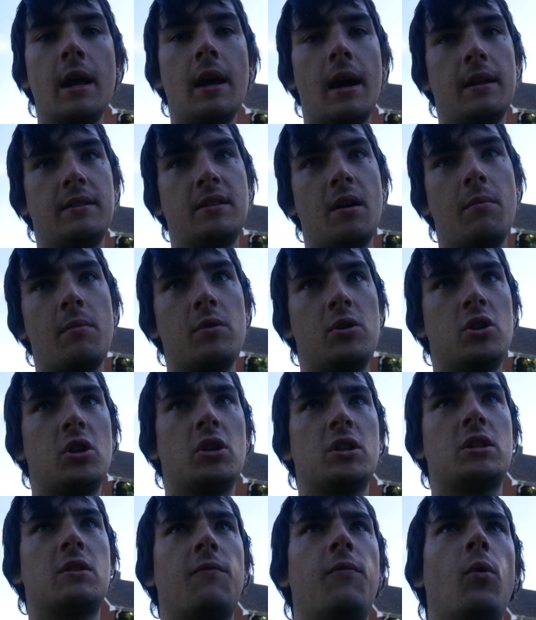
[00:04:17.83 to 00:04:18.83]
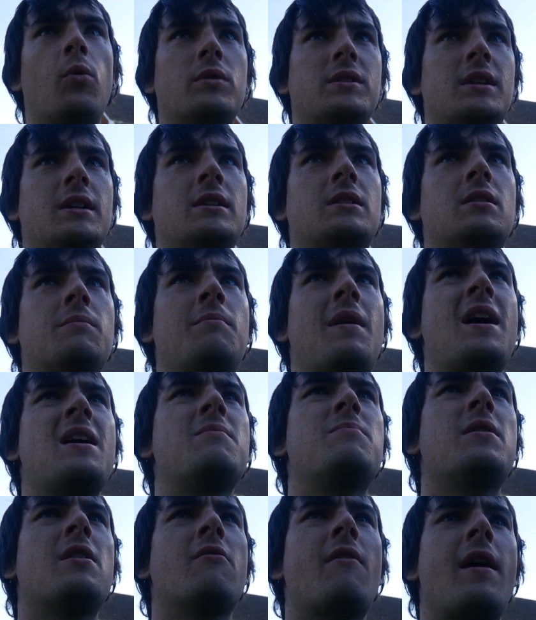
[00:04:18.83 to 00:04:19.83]
and temperatures 14 to
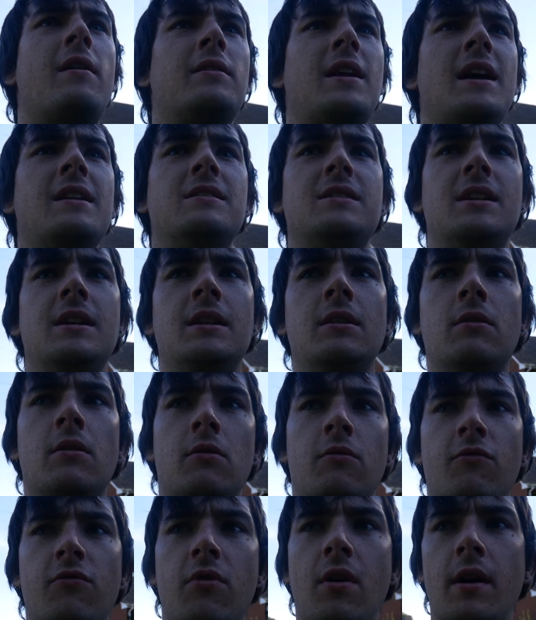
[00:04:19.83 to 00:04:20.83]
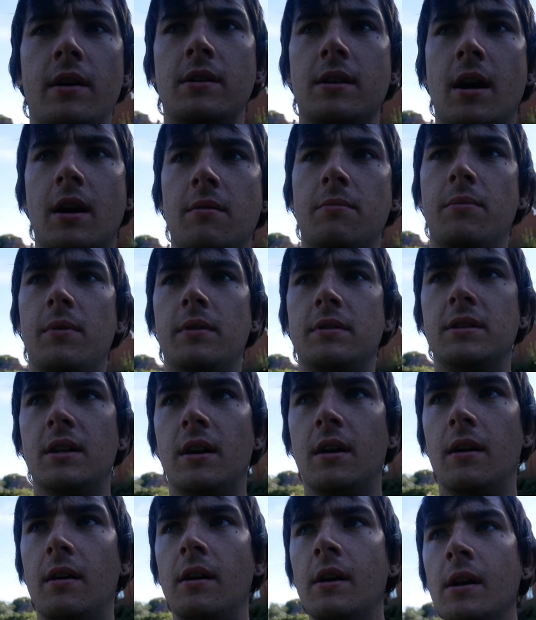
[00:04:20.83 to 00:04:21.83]
maybe around 18 on Friday.
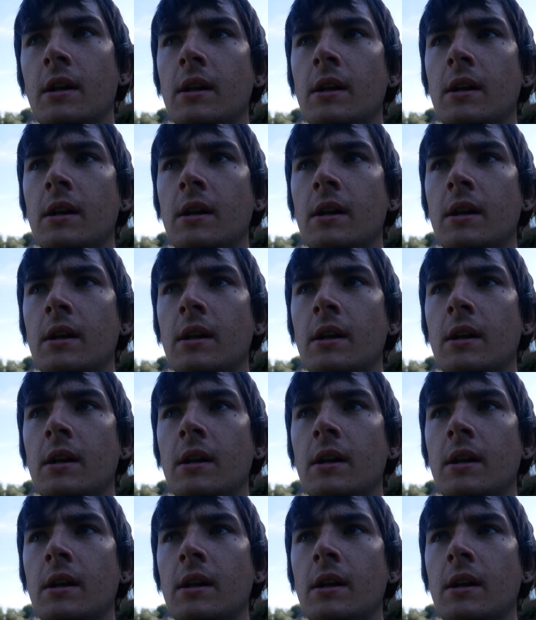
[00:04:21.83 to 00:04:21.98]
But